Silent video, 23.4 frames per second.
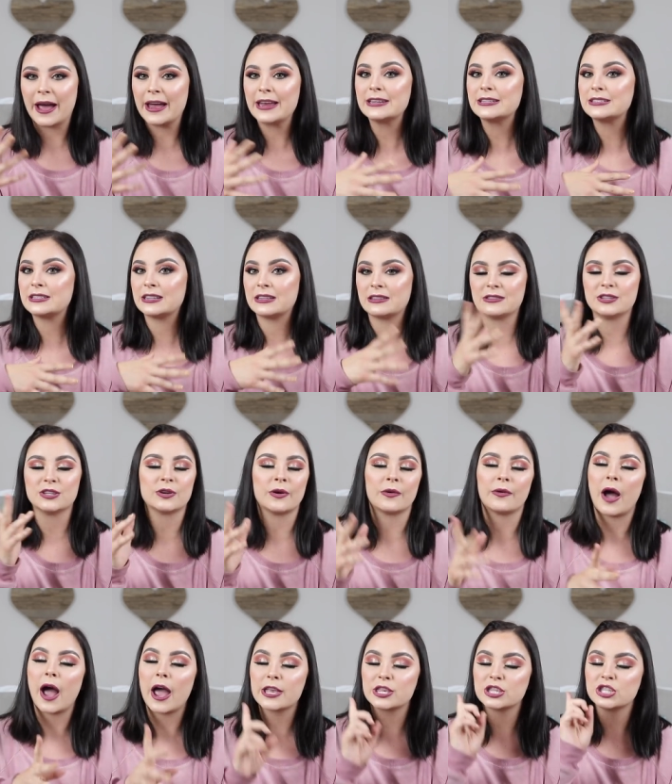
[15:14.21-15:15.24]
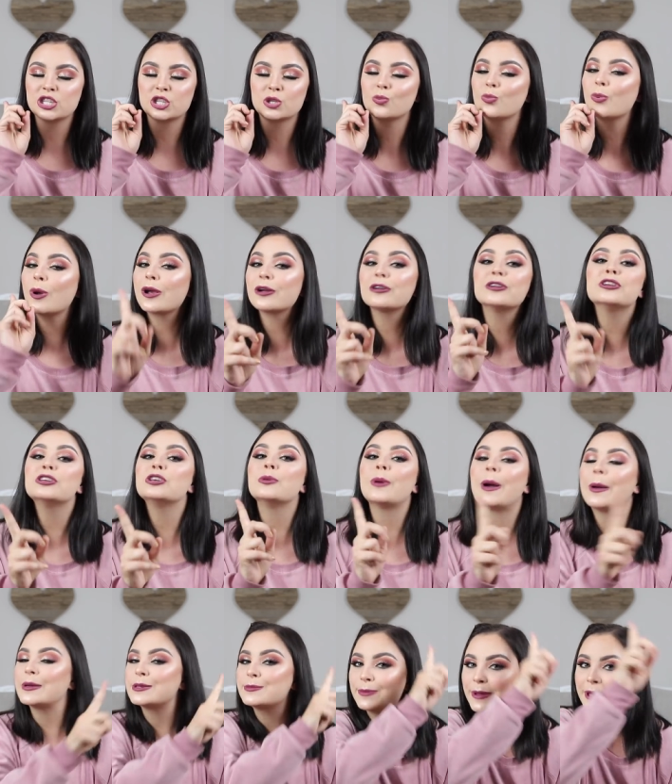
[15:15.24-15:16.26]
I swear to
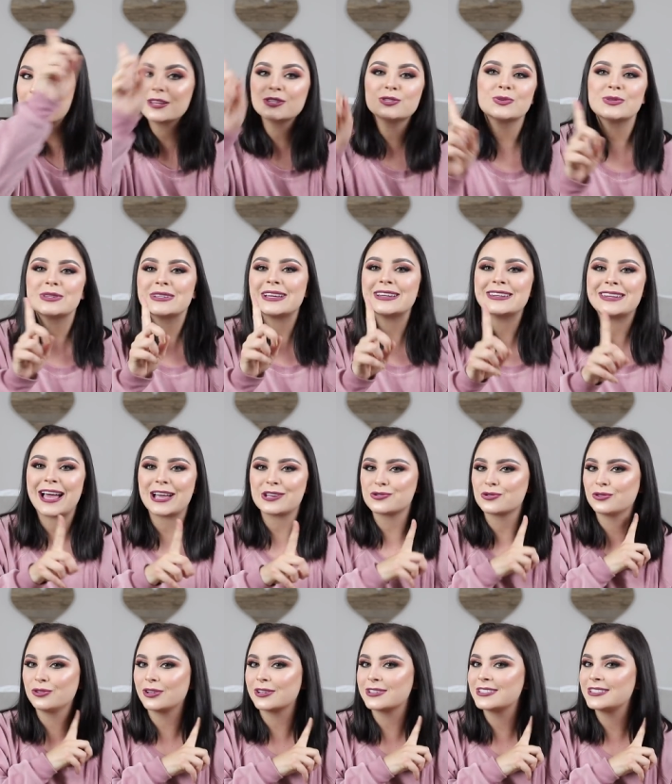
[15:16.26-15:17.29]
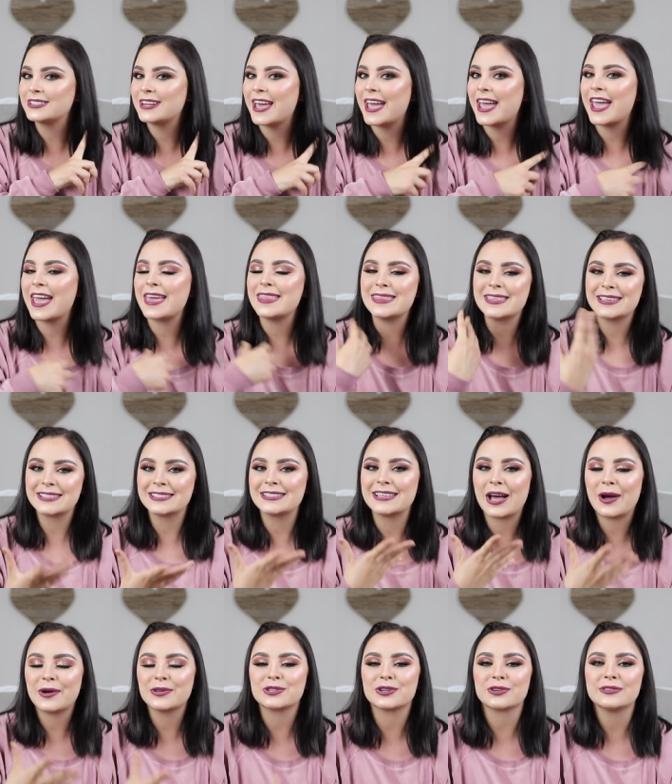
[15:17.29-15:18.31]
you, I was planning on doing a natural look today and this is
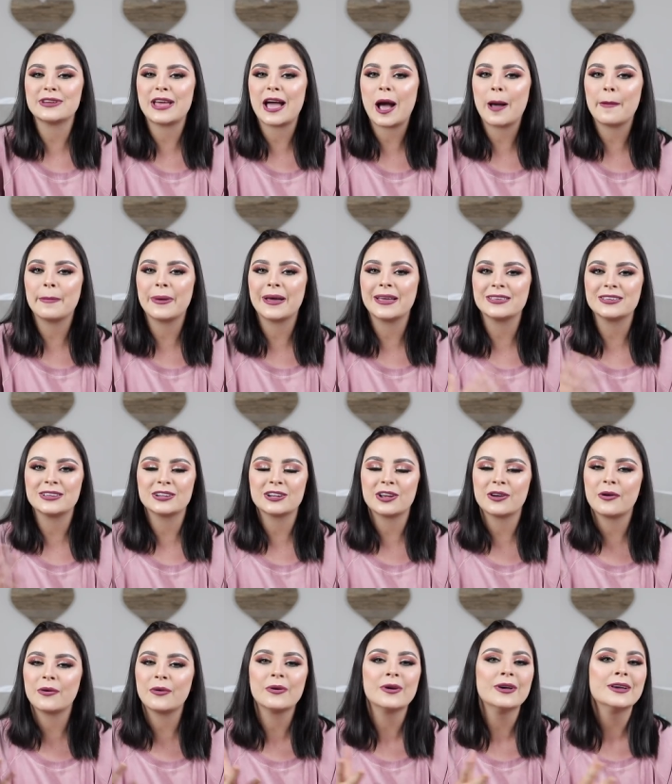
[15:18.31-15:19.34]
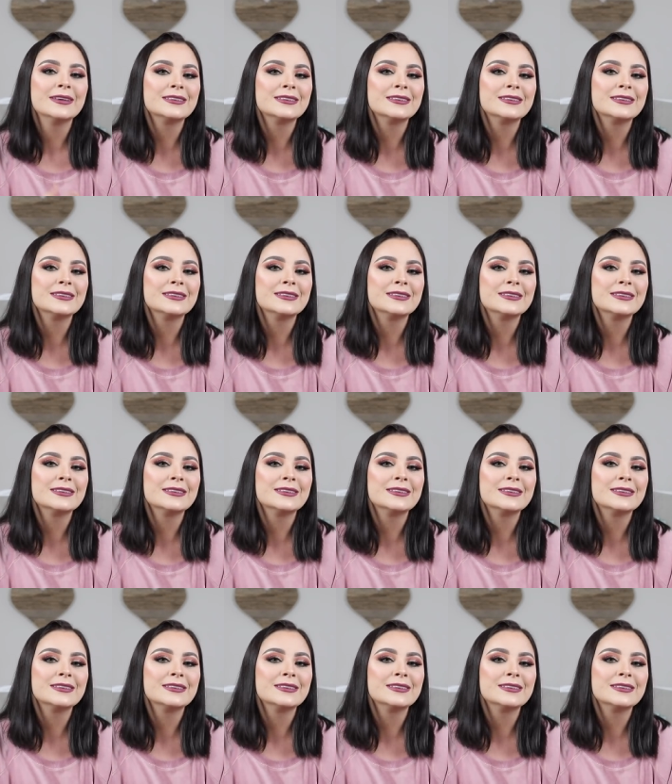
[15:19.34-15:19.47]
how it turned out. But you know,